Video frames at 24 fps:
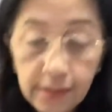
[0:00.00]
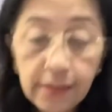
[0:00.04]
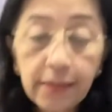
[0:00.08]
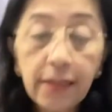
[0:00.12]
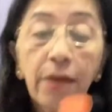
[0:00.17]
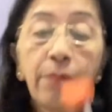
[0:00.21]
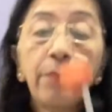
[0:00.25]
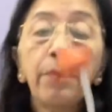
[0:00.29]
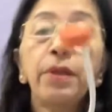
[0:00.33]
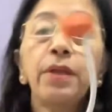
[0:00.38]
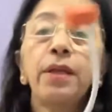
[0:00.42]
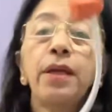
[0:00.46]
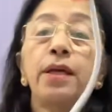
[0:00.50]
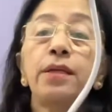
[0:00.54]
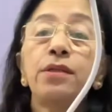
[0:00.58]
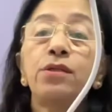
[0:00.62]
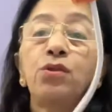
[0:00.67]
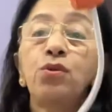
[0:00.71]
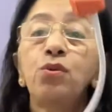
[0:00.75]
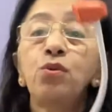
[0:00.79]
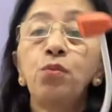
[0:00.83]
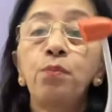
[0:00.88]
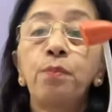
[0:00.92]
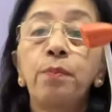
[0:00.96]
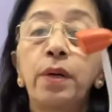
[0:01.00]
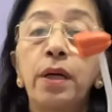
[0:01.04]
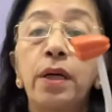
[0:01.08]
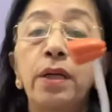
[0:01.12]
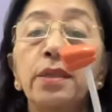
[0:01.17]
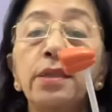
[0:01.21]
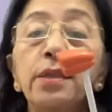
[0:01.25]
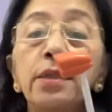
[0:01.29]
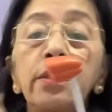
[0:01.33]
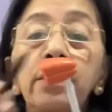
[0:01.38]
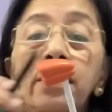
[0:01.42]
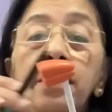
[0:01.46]
stamen has two
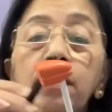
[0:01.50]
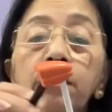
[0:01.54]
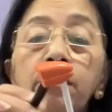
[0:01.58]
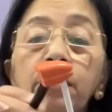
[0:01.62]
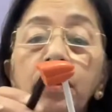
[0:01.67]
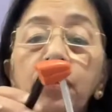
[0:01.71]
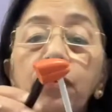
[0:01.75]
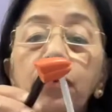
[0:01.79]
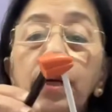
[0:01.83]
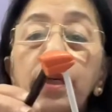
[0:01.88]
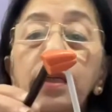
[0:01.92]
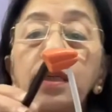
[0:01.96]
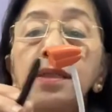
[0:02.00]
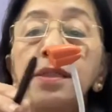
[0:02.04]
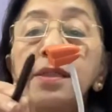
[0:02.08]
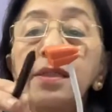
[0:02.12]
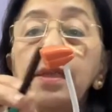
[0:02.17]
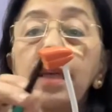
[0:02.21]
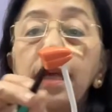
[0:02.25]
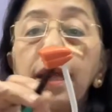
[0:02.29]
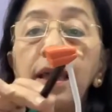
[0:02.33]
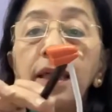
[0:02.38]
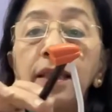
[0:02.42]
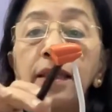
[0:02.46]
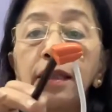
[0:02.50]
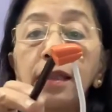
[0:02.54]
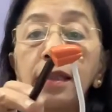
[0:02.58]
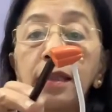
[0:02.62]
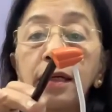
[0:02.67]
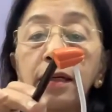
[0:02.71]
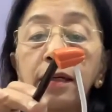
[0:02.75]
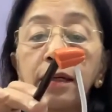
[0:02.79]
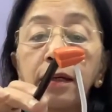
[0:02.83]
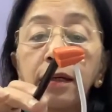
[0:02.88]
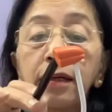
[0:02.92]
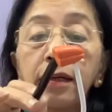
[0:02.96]
parts. Number one is
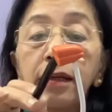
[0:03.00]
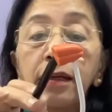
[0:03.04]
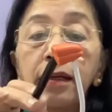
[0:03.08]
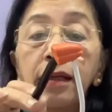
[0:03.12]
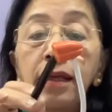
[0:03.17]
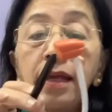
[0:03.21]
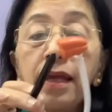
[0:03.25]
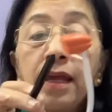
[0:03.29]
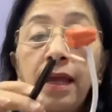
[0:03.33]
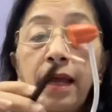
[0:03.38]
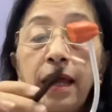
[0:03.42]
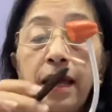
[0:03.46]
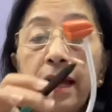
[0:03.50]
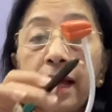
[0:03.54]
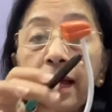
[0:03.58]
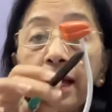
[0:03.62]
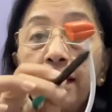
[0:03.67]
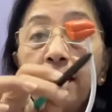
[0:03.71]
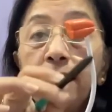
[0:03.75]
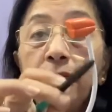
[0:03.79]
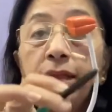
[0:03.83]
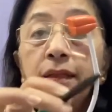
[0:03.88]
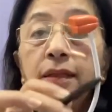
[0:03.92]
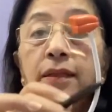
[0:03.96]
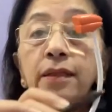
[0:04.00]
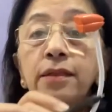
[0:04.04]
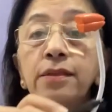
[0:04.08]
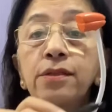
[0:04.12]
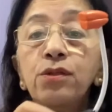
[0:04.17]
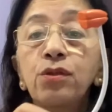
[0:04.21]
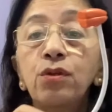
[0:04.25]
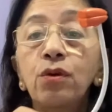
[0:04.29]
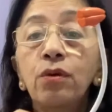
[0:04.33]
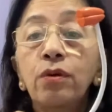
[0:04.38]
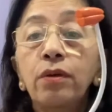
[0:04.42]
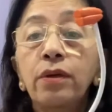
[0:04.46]
anther, and the
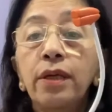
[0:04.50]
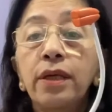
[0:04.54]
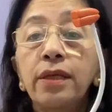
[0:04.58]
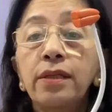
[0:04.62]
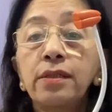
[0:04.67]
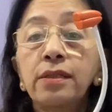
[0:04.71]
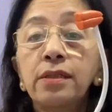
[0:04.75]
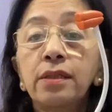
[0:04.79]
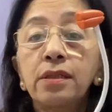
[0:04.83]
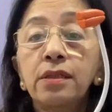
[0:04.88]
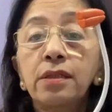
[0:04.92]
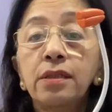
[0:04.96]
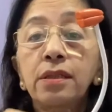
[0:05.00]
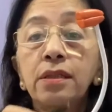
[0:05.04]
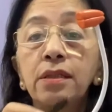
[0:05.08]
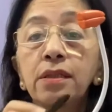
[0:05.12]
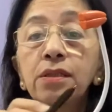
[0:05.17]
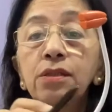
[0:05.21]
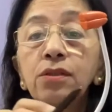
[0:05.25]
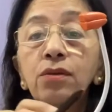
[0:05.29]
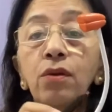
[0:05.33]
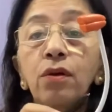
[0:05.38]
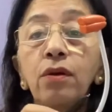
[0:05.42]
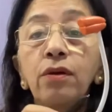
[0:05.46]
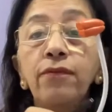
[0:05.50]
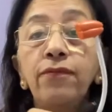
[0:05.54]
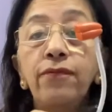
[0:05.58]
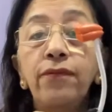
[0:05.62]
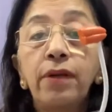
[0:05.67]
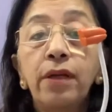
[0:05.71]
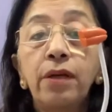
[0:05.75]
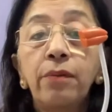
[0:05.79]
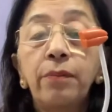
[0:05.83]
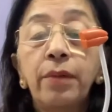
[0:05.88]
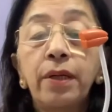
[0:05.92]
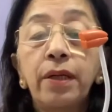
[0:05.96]
stalk-like structure is called
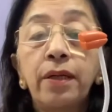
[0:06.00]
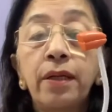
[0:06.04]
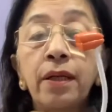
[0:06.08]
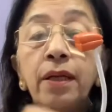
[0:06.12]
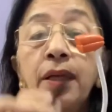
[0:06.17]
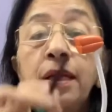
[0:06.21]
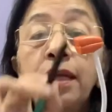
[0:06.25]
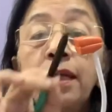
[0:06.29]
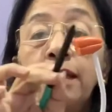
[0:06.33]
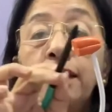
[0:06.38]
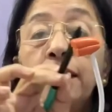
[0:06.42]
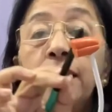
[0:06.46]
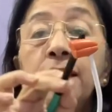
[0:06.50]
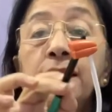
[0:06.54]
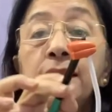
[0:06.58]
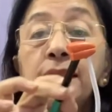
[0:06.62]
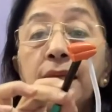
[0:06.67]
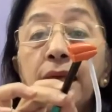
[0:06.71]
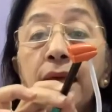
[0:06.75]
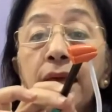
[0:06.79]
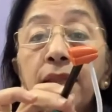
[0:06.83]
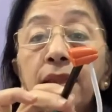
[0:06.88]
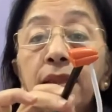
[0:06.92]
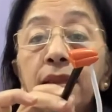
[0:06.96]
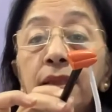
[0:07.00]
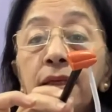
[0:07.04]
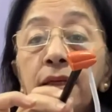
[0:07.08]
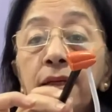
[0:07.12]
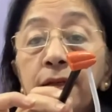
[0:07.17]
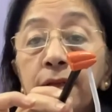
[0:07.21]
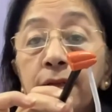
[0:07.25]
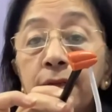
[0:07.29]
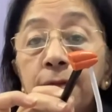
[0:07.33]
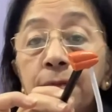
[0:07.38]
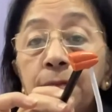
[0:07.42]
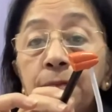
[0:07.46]
filament. This
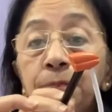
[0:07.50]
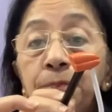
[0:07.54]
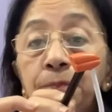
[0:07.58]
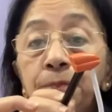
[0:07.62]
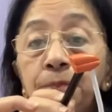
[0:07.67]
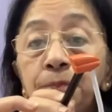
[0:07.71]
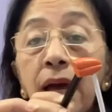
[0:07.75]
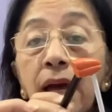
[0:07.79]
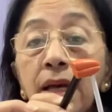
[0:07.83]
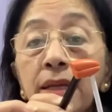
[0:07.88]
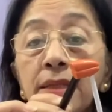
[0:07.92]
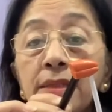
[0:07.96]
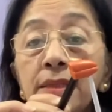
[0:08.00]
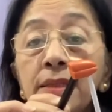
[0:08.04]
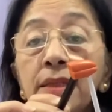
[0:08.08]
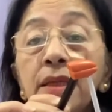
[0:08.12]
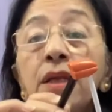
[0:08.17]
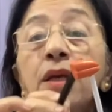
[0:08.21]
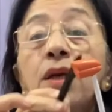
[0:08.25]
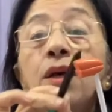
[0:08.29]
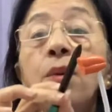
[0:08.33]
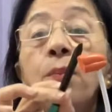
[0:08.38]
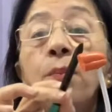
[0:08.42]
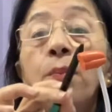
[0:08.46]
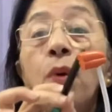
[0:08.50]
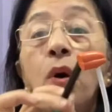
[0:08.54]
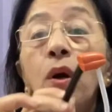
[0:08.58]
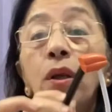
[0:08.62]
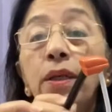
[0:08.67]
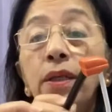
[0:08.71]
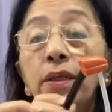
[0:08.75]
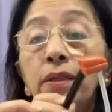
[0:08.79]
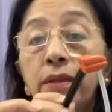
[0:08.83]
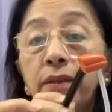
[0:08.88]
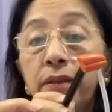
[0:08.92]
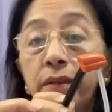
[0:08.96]
anther has
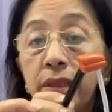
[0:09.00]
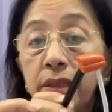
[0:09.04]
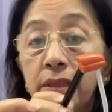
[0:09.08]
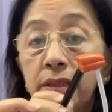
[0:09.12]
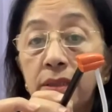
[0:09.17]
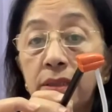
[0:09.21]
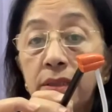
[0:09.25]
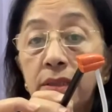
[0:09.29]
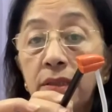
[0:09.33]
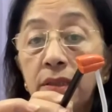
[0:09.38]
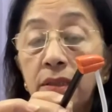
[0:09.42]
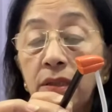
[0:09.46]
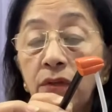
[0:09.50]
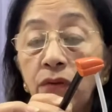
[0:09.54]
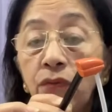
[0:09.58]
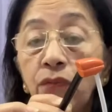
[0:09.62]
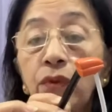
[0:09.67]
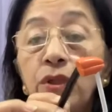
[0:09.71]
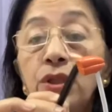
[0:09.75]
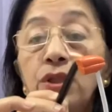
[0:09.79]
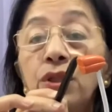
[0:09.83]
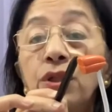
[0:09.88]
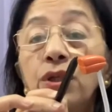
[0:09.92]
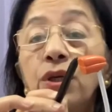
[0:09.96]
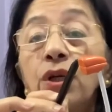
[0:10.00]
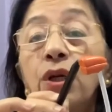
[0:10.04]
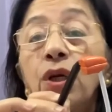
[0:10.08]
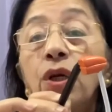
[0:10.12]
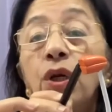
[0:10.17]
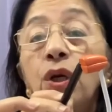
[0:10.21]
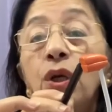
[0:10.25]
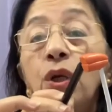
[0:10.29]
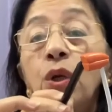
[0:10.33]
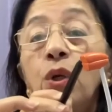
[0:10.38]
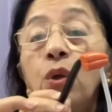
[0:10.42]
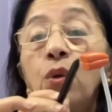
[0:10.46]
pollen grains which
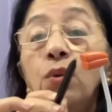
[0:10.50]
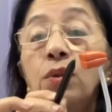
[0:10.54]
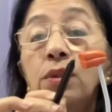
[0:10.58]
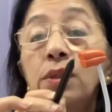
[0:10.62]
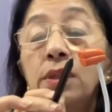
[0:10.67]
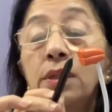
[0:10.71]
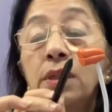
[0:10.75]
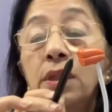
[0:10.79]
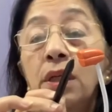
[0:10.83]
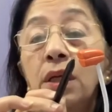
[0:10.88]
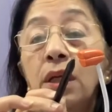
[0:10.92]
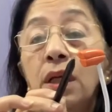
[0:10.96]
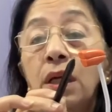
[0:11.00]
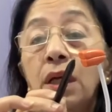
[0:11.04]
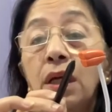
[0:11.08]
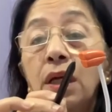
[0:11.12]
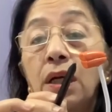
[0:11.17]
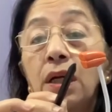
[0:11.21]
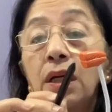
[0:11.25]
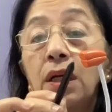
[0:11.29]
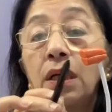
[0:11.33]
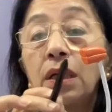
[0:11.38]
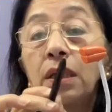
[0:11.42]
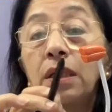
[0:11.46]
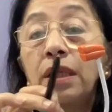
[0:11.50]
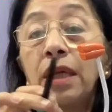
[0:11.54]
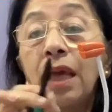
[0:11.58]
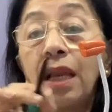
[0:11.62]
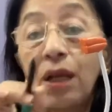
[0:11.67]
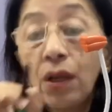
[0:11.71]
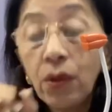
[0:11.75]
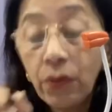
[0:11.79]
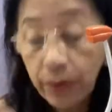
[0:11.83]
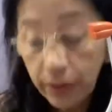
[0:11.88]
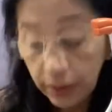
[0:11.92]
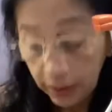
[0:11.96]
looks
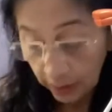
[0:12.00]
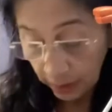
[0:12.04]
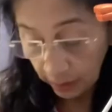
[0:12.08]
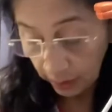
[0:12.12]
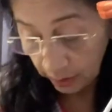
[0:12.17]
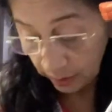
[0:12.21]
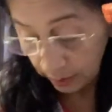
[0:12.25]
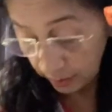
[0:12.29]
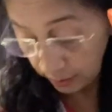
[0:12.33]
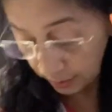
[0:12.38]
yellow in color,